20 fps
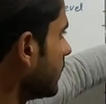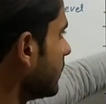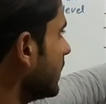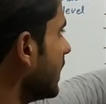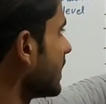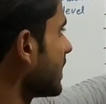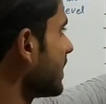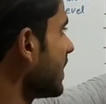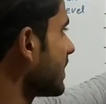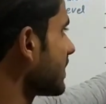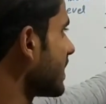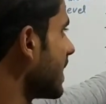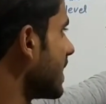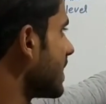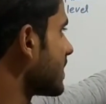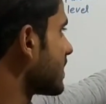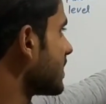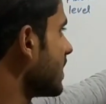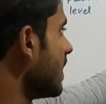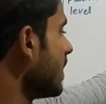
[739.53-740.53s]
This is the
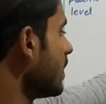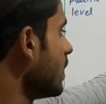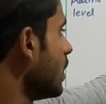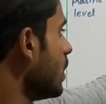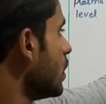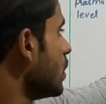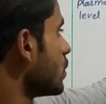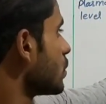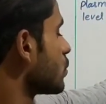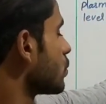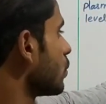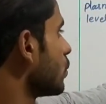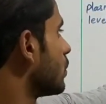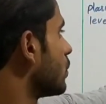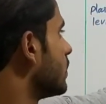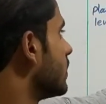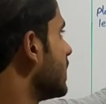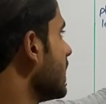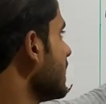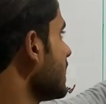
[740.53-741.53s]
steady state. So
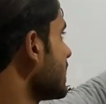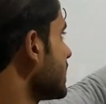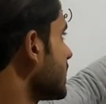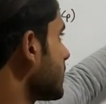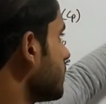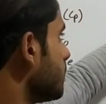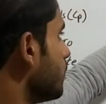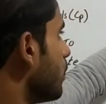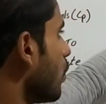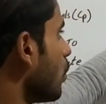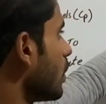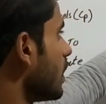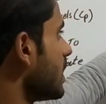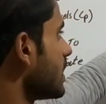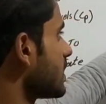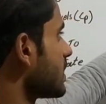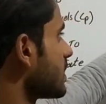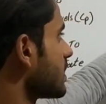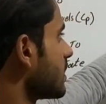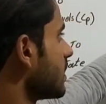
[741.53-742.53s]
this
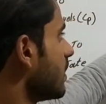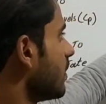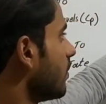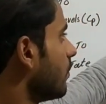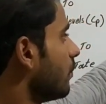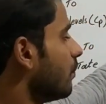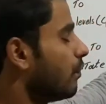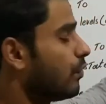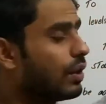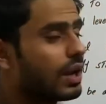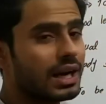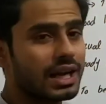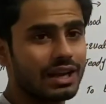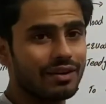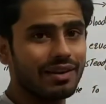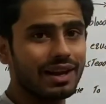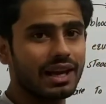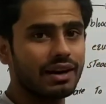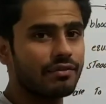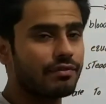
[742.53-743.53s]
bolus we are
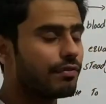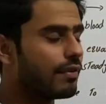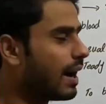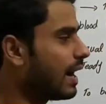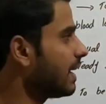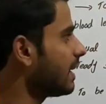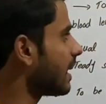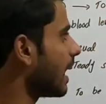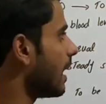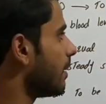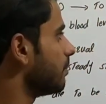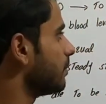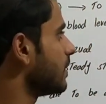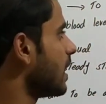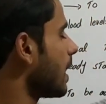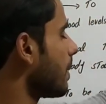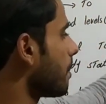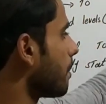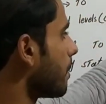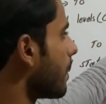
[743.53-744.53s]
giving in one time,
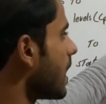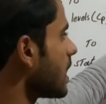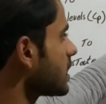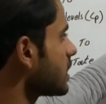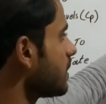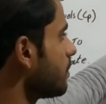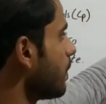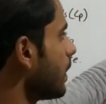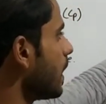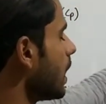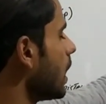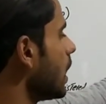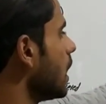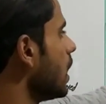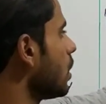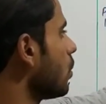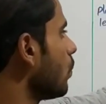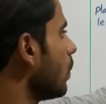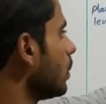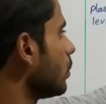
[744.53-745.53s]
that must be
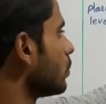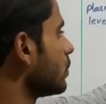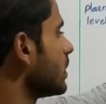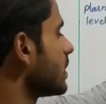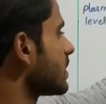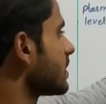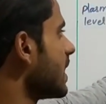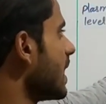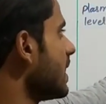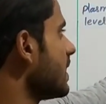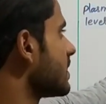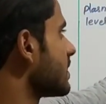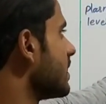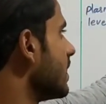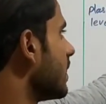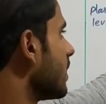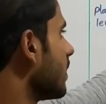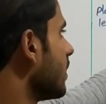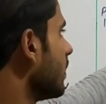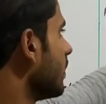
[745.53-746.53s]
equal to the steady
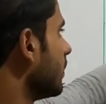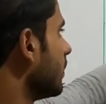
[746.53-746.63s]
state.